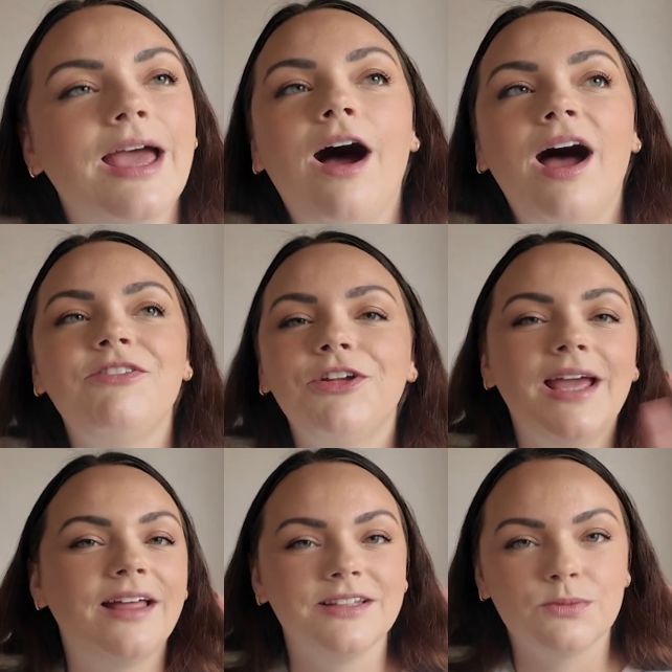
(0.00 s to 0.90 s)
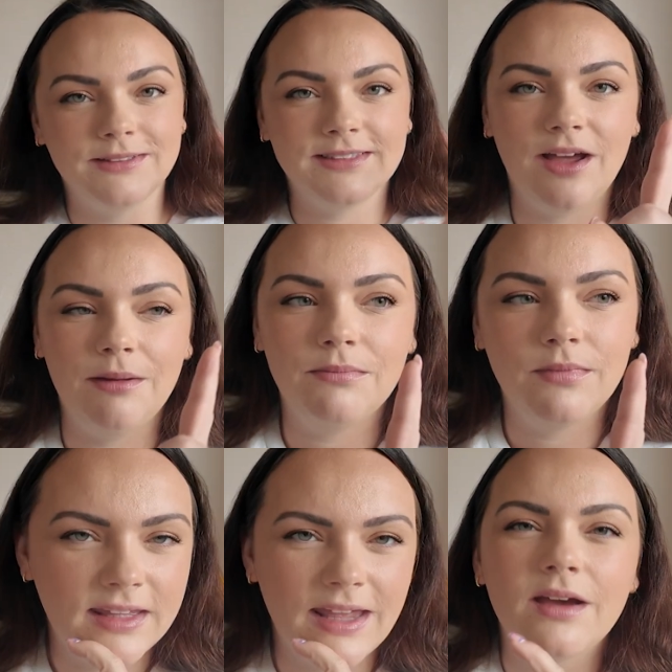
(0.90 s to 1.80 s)
I've only had this one time. I
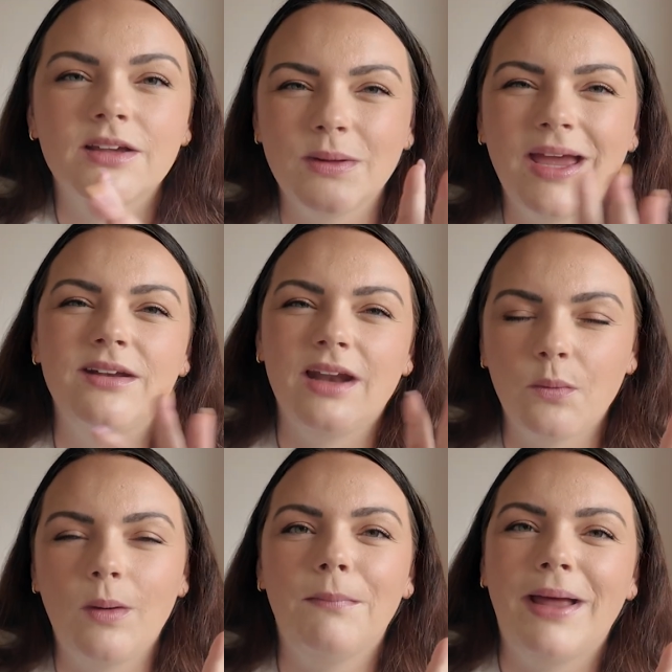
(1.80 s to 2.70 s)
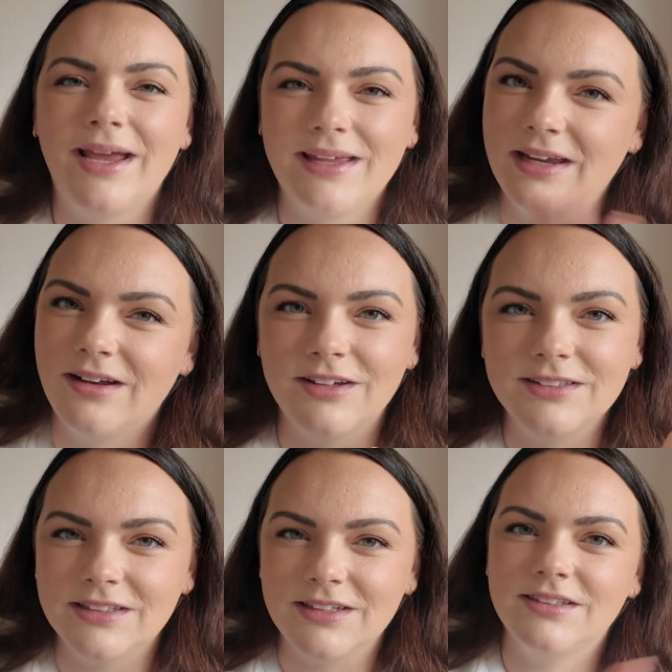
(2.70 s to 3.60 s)
think, yeah, because we had like one bag and it
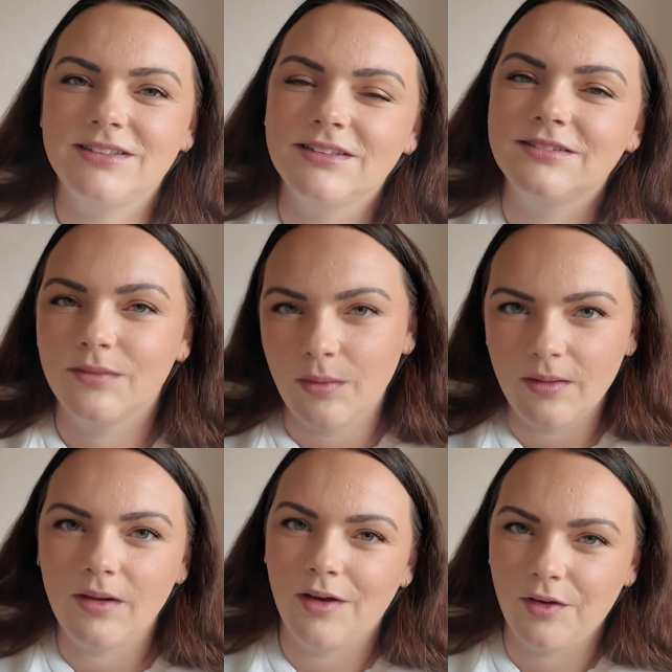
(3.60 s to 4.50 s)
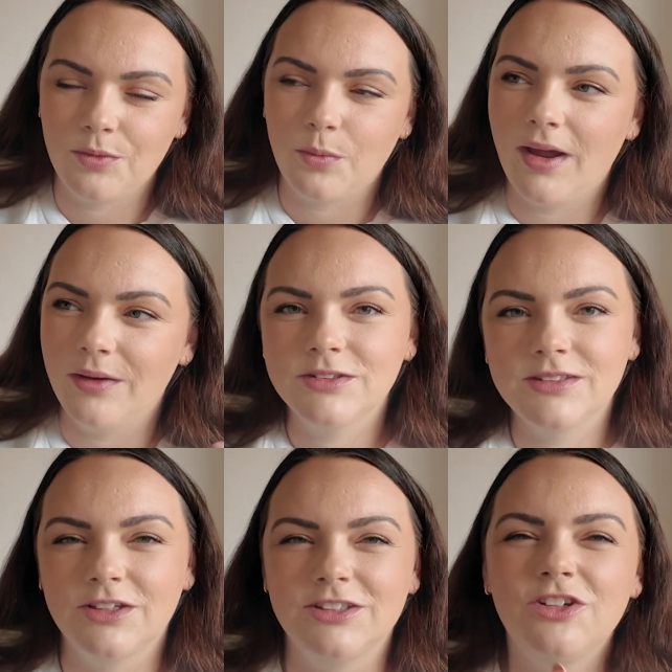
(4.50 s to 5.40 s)
lasted us a good while,
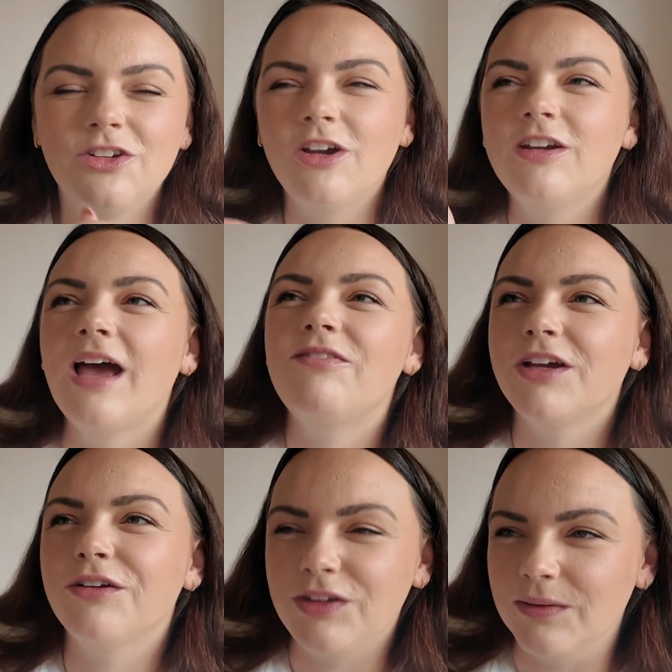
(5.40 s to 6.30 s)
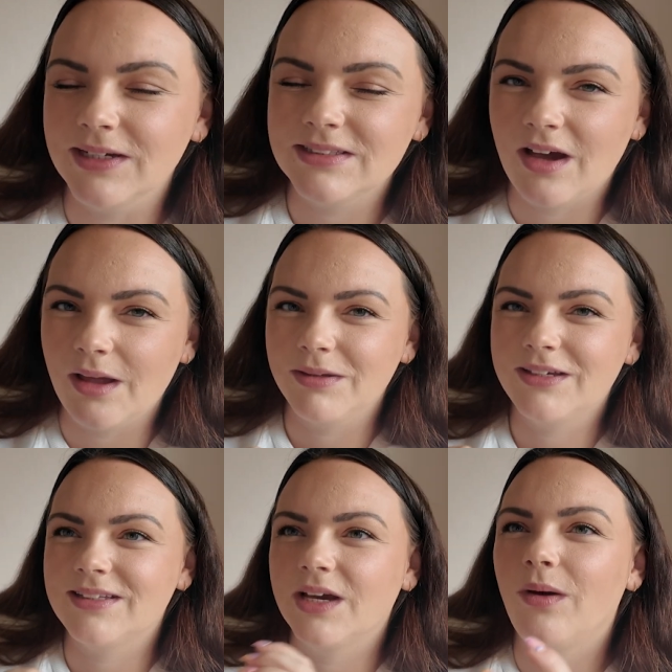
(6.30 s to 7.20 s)
because you only have like a few at a time
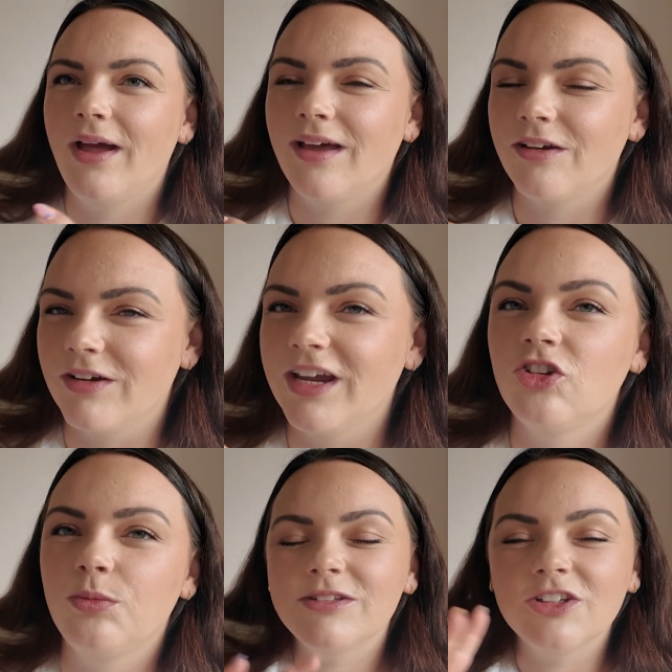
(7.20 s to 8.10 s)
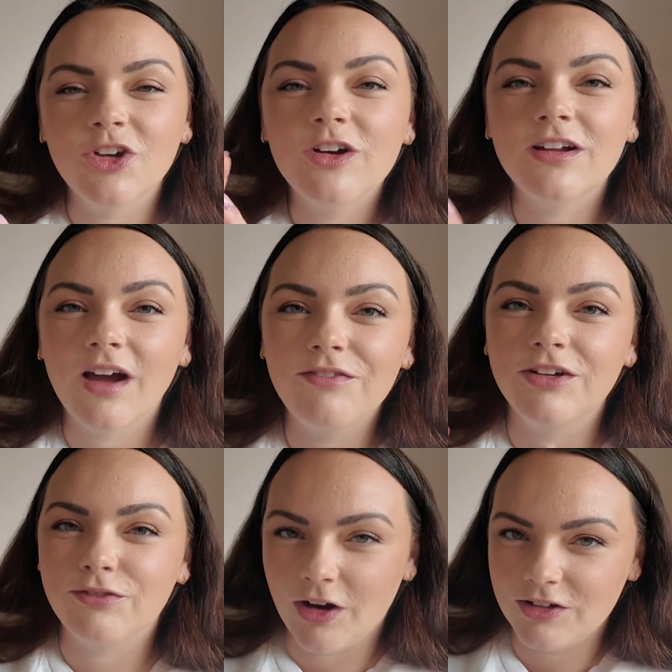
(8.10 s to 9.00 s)
because they're quite like rich. It was the chocolate
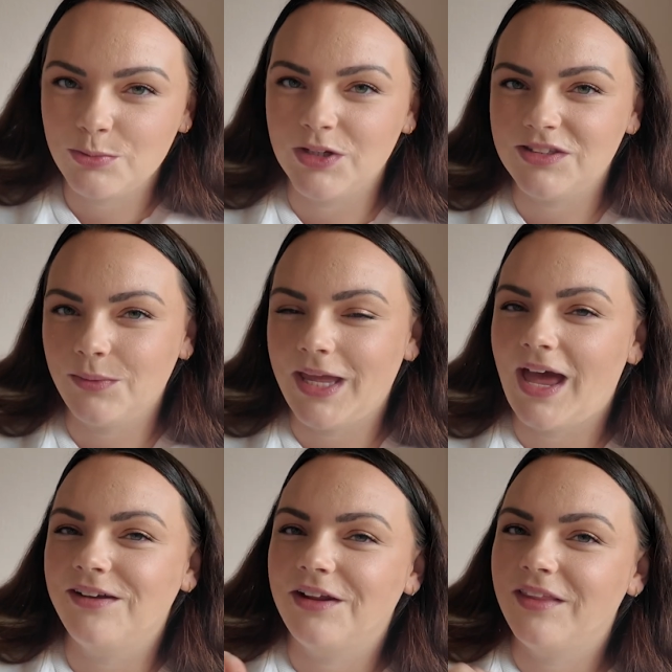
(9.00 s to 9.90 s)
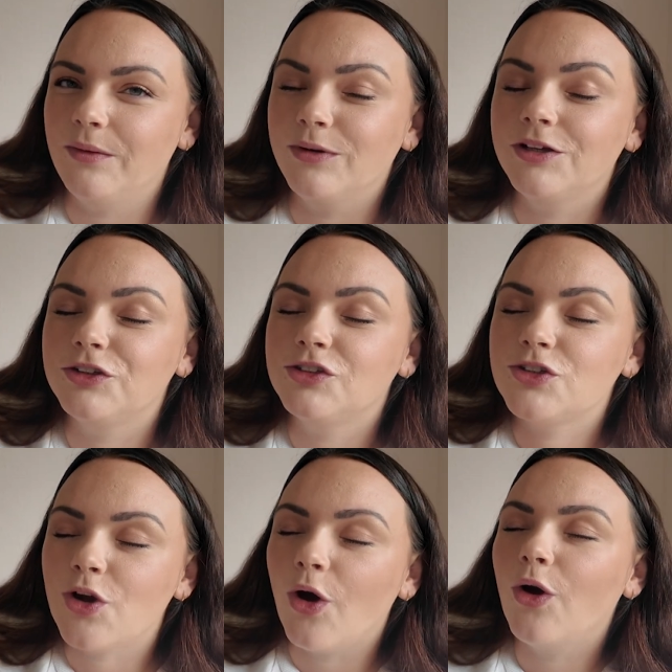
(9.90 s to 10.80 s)
covered raspberries that we had, and they were
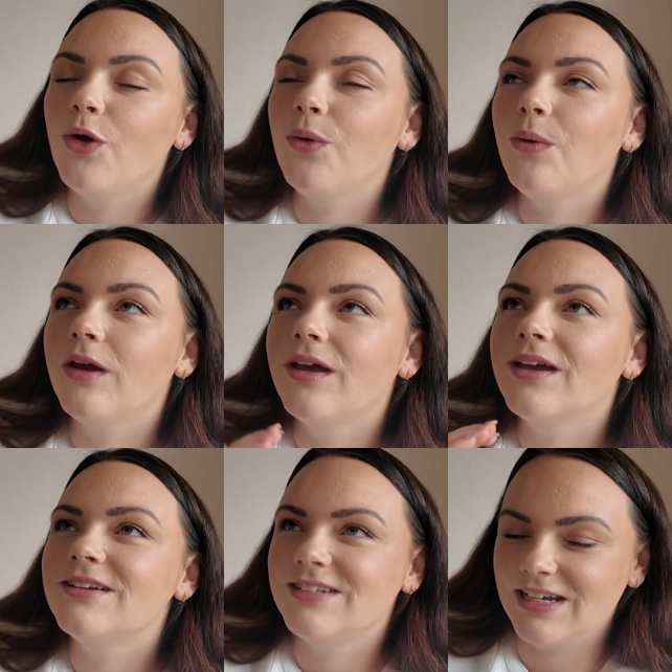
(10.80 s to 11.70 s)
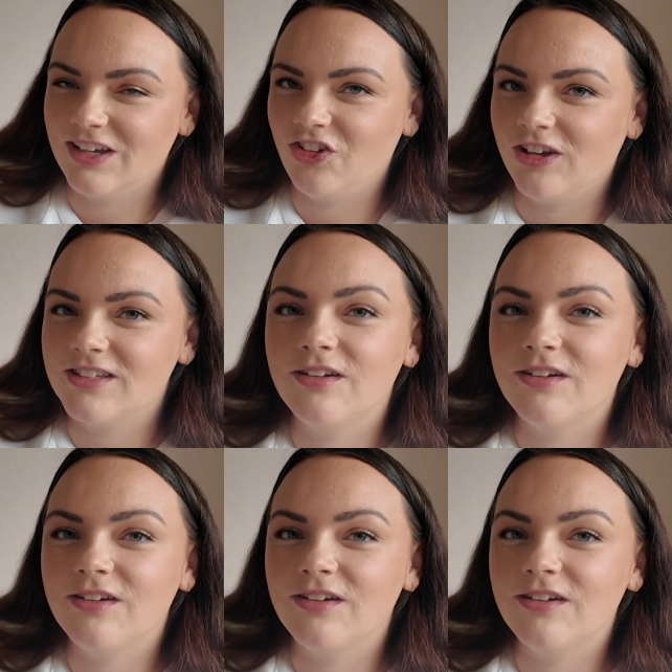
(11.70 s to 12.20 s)
so delicious.